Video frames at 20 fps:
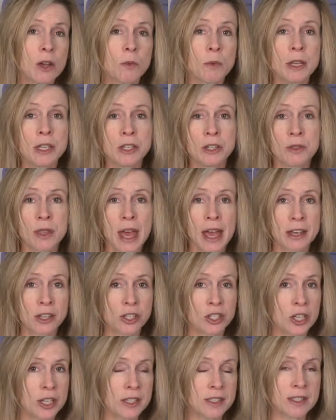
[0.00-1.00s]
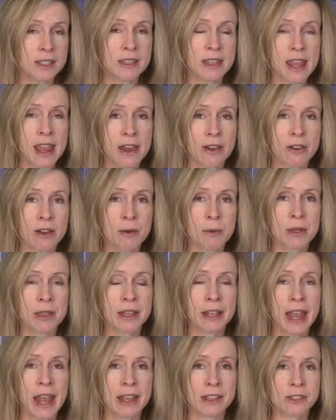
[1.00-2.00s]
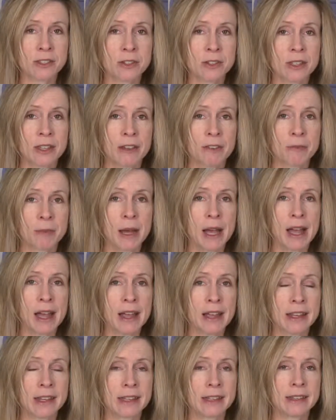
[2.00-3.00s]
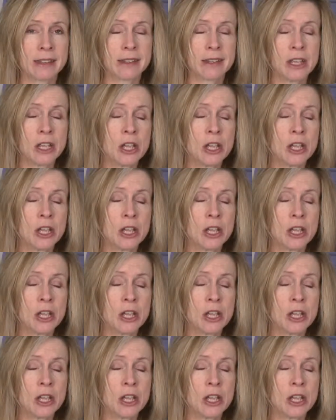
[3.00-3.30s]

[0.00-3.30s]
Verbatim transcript: We do that just in the area where the cancer is left behind.